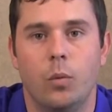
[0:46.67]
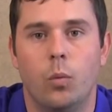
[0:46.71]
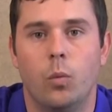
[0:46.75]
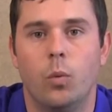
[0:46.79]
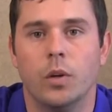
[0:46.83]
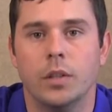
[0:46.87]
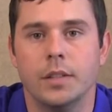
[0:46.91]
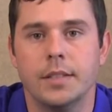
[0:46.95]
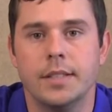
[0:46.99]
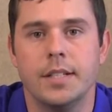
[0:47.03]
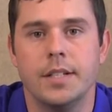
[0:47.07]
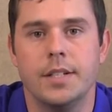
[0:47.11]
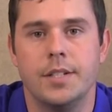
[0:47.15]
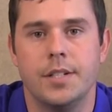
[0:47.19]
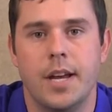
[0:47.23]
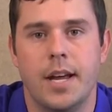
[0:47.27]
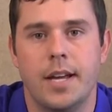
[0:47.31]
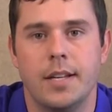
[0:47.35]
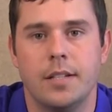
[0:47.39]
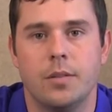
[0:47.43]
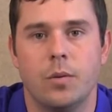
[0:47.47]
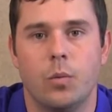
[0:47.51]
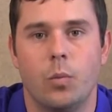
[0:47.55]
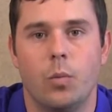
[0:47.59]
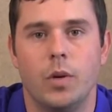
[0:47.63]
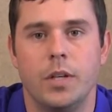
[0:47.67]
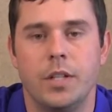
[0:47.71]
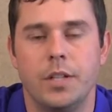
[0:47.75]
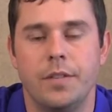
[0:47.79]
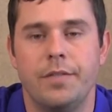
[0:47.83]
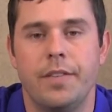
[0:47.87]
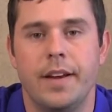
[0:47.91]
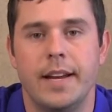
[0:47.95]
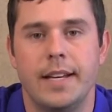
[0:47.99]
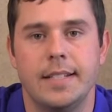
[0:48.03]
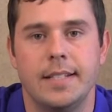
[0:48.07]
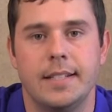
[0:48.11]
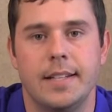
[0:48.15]
We'll suggest which
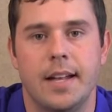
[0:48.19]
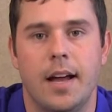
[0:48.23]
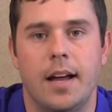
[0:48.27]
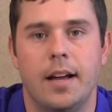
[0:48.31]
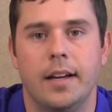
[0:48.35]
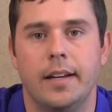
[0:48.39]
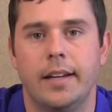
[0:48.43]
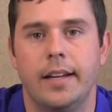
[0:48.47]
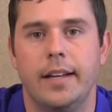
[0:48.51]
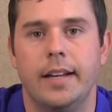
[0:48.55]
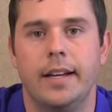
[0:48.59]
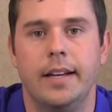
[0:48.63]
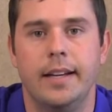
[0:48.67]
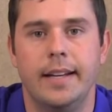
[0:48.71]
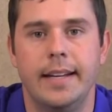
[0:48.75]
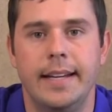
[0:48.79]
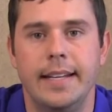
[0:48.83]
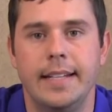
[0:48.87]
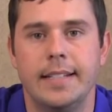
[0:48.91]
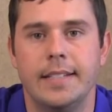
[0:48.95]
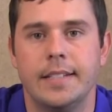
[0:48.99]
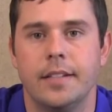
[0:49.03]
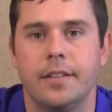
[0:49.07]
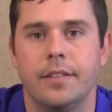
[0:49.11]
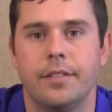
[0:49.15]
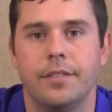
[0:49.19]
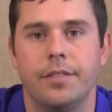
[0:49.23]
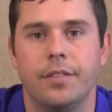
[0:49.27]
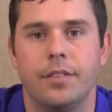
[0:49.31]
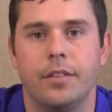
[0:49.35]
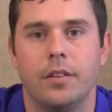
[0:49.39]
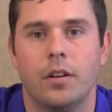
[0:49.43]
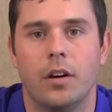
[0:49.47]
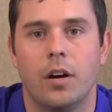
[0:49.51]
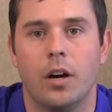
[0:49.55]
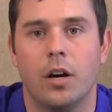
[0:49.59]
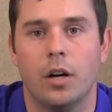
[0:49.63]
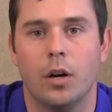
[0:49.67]
face stock and adhesive
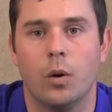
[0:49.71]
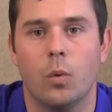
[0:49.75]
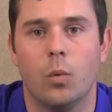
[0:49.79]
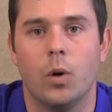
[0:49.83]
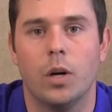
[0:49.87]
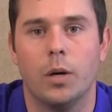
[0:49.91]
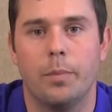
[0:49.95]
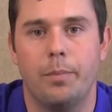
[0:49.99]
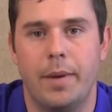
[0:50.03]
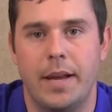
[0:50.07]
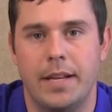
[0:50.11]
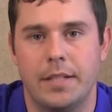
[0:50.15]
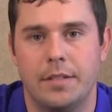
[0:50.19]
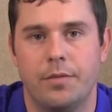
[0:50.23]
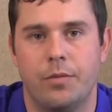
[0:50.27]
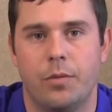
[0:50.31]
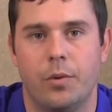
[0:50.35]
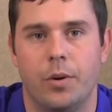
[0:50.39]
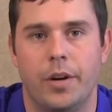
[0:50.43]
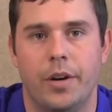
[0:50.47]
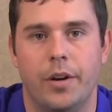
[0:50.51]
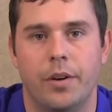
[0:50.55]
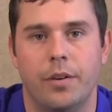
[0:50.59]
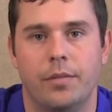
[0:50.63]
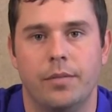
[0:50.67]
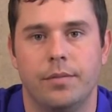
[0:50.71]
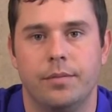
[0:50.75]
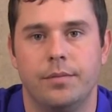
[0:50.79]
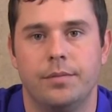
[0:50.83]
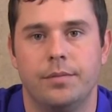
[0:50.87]
are going to work best for you.